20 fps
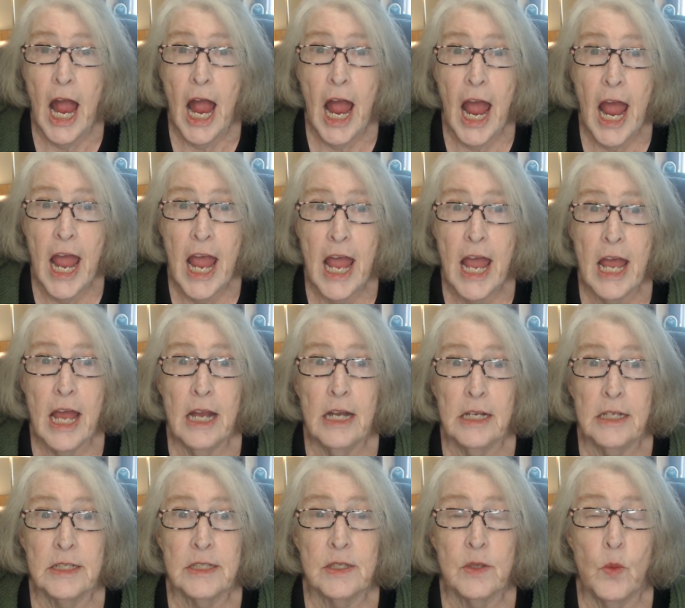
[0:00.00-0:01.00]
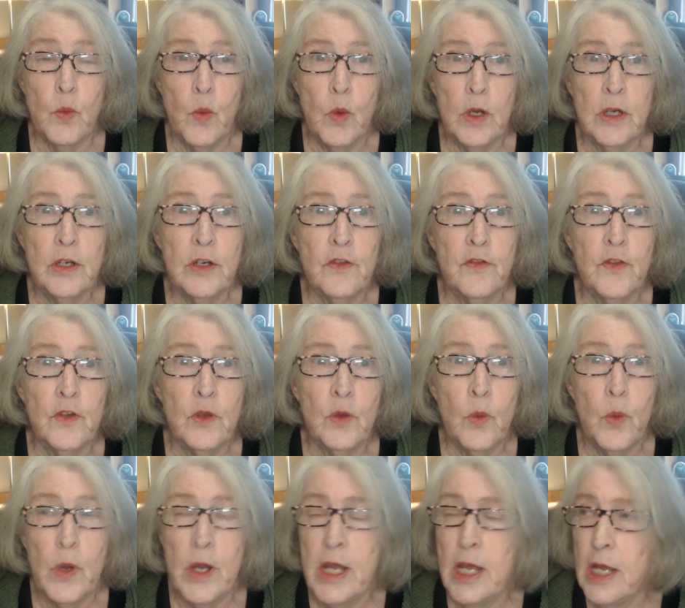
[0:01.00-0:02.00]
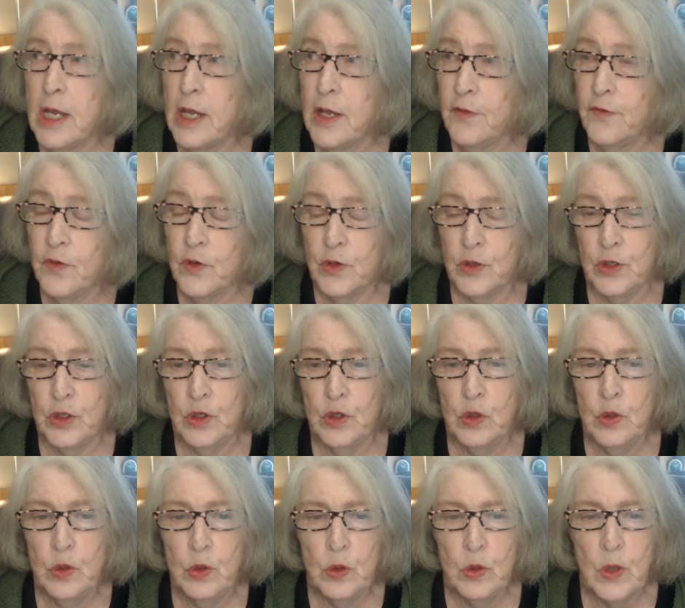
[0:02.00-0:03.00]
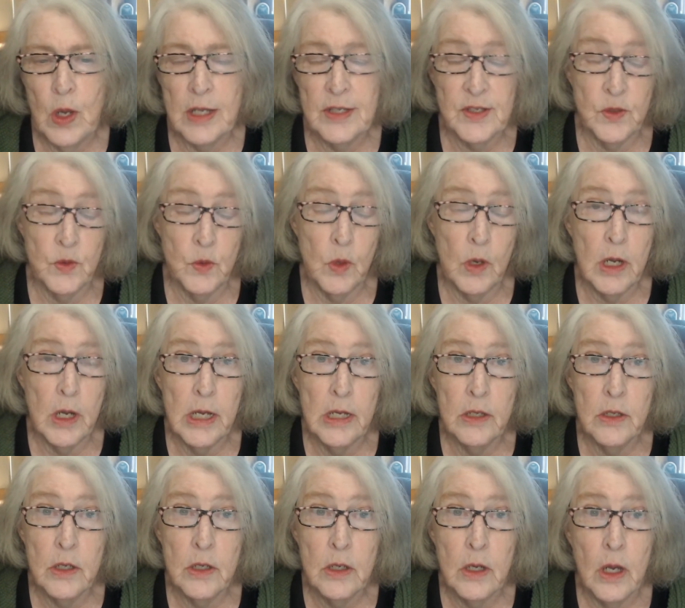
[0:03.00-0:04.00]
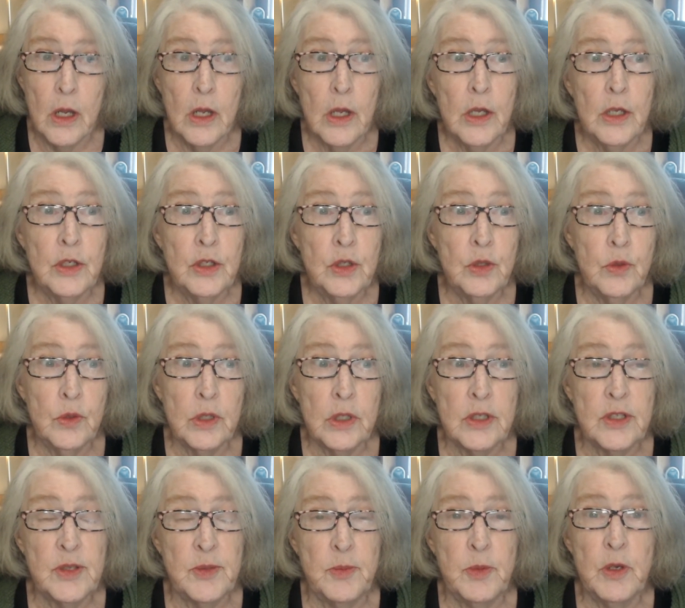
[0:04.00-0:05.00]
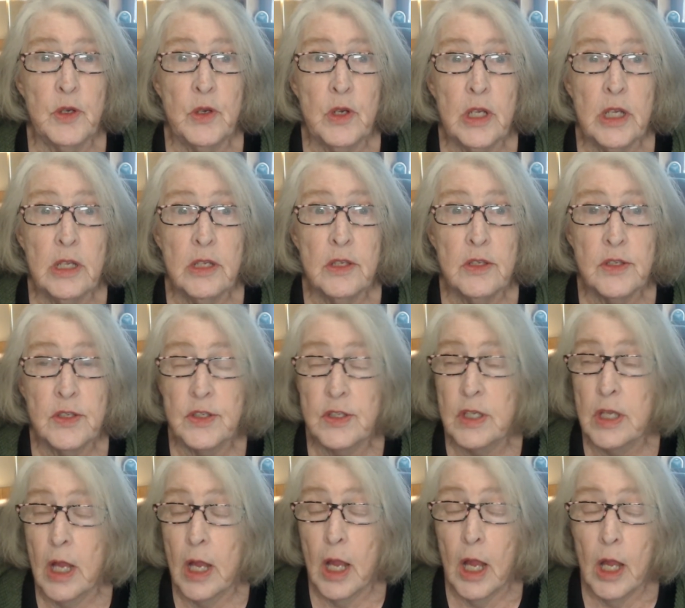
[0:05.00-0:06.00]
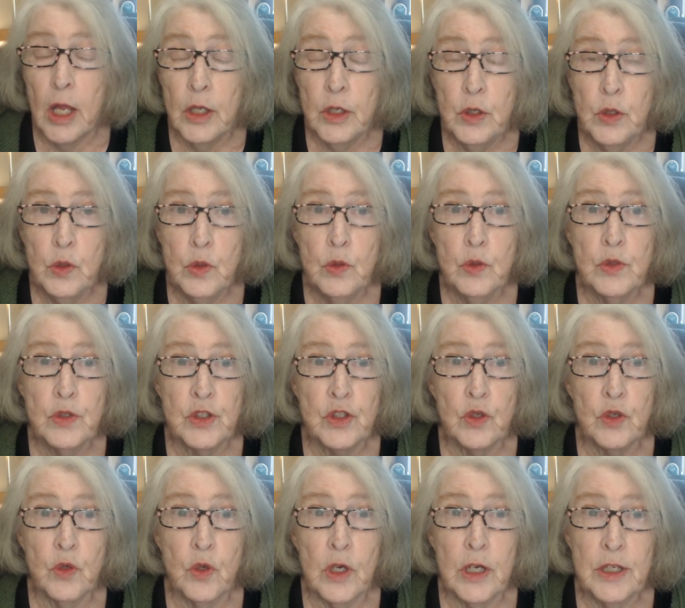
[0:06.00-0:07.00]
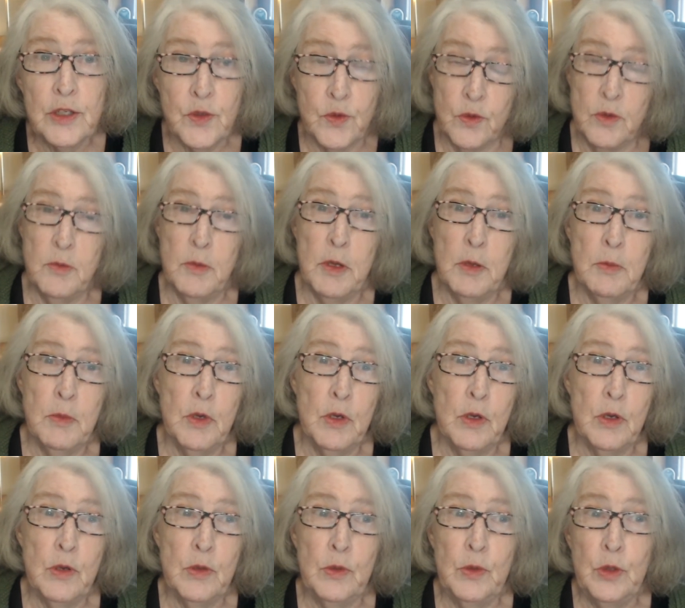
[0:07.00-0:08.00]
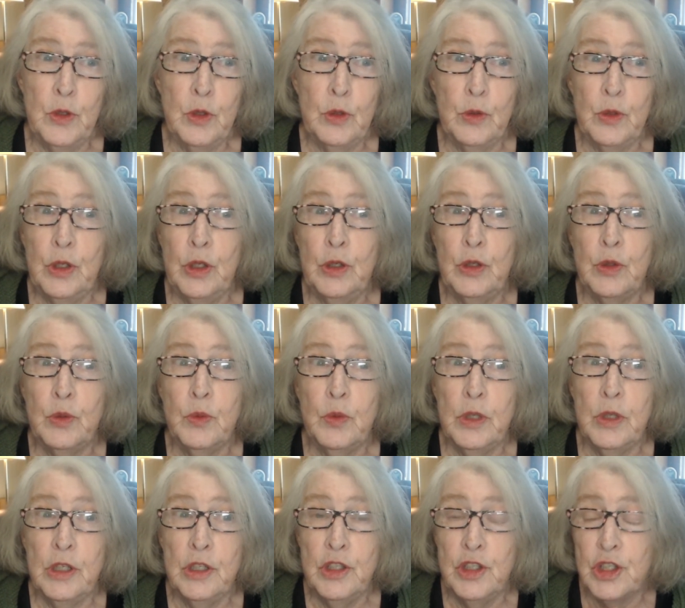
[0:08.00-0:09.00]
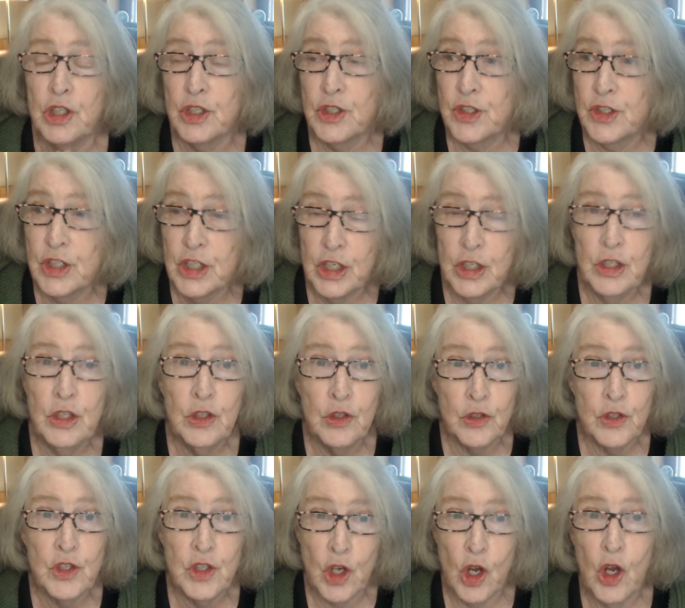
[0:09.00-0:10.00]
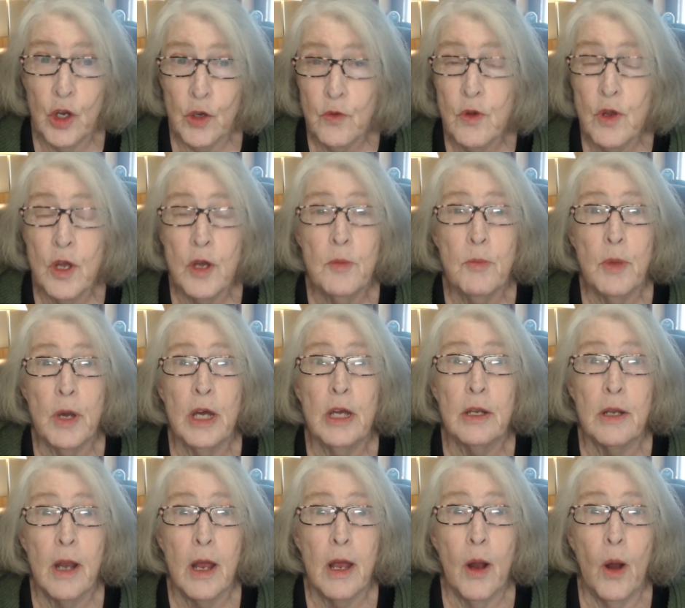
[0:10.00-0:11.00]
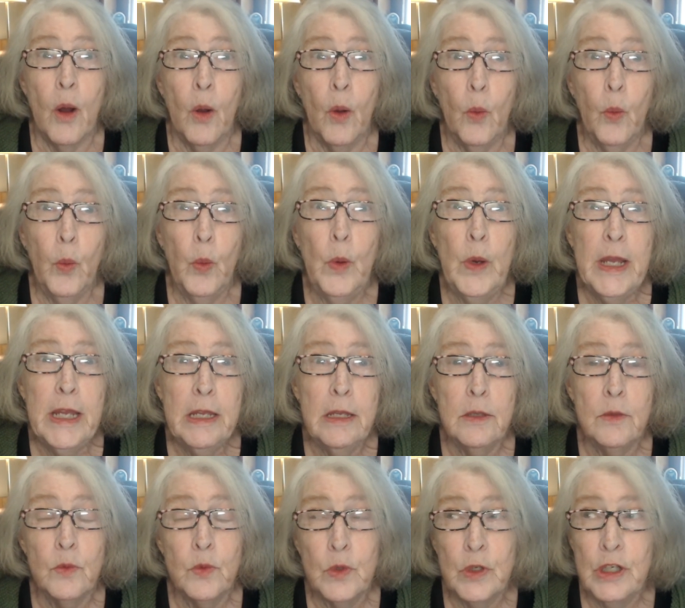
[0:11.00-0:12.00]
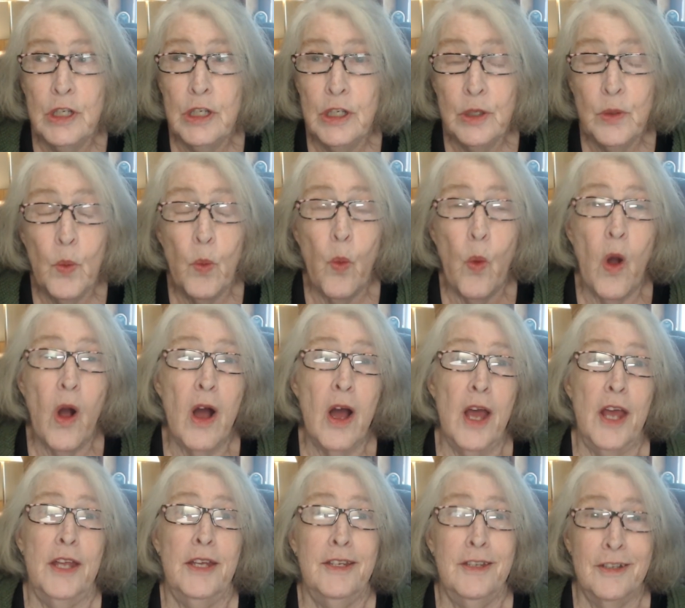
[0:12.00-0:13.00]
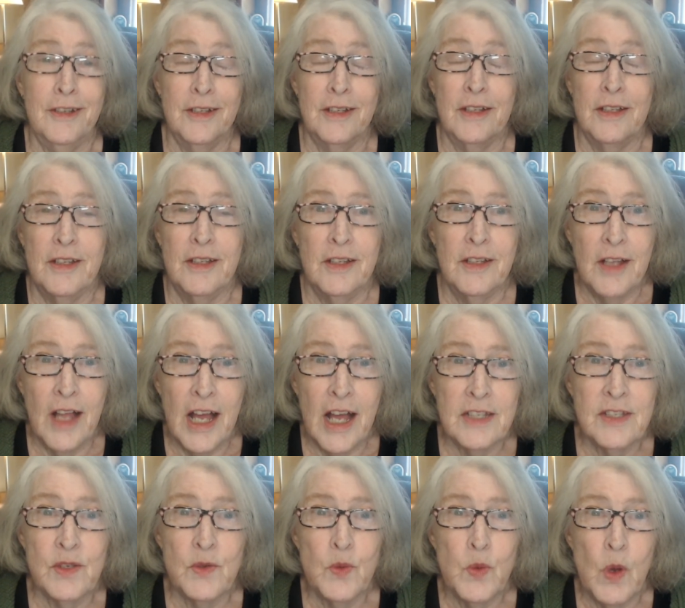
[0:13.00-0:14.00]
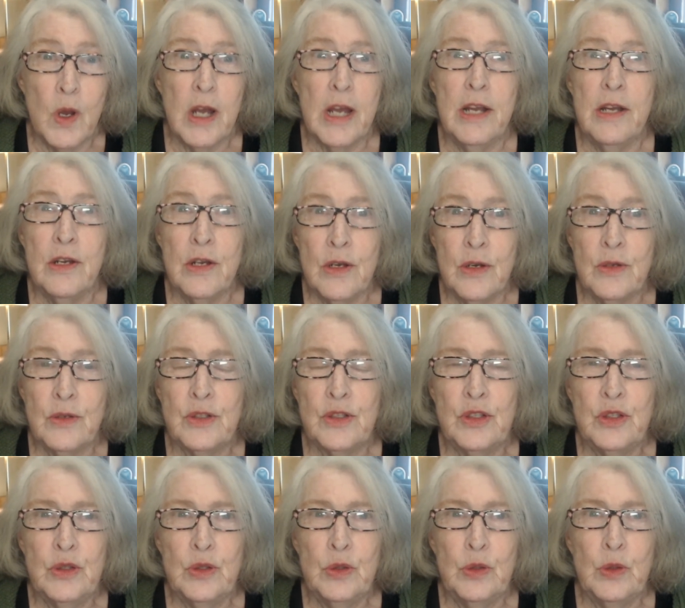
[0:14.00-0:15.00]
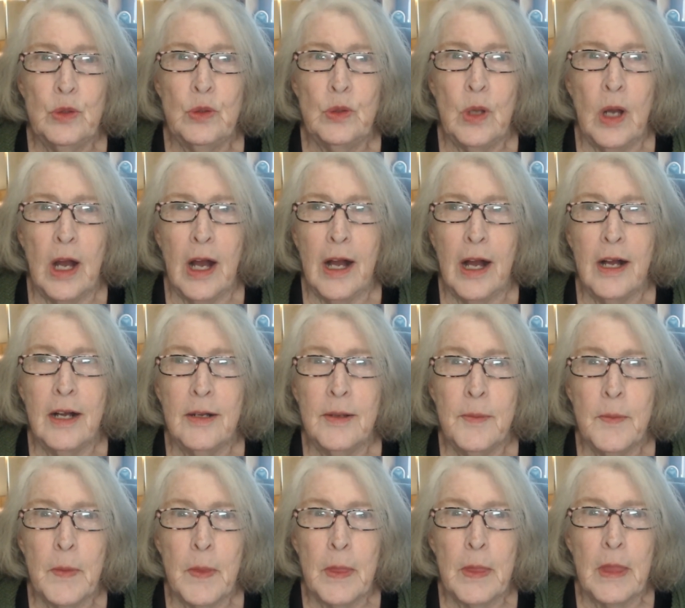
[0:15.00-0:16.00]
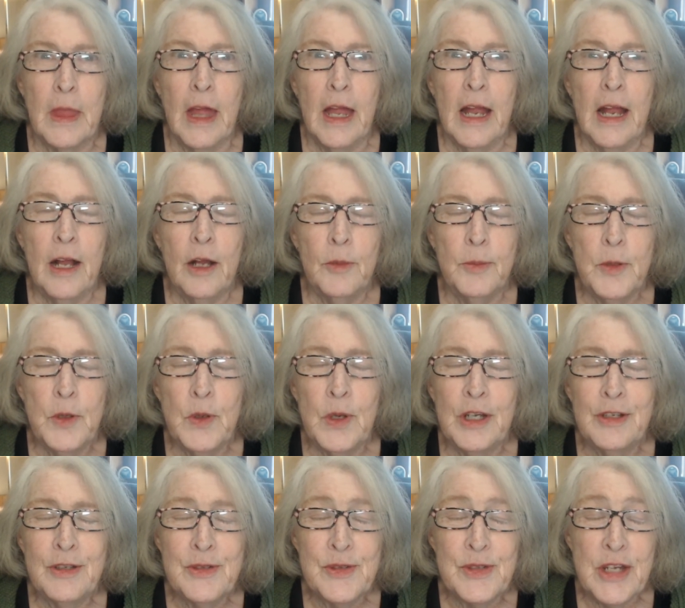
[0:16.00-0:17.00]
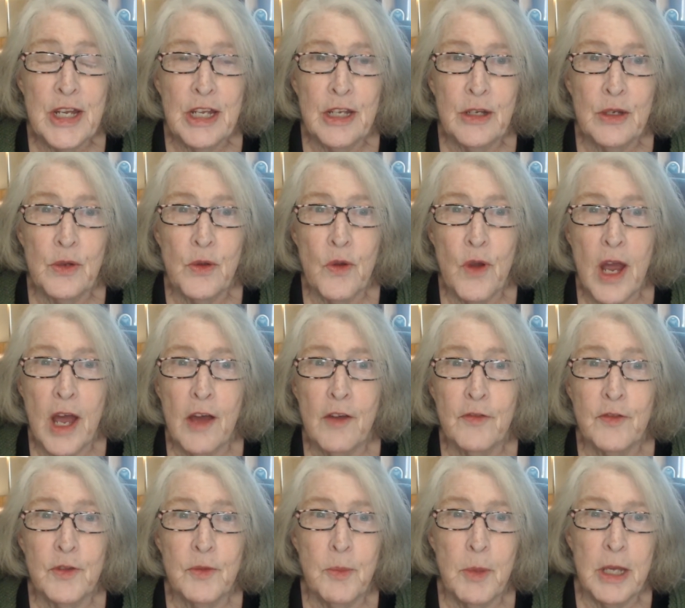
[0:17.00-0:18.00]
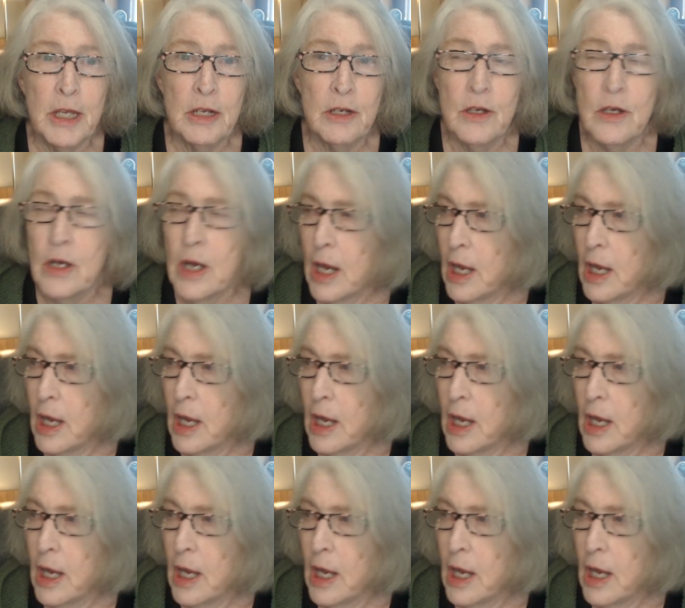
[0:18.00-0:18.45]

And it's a wonderful way for you as a writer to experience new stories. Remember, you don't need to read just in your genre, but we read wide as a writer to help you understand craft better.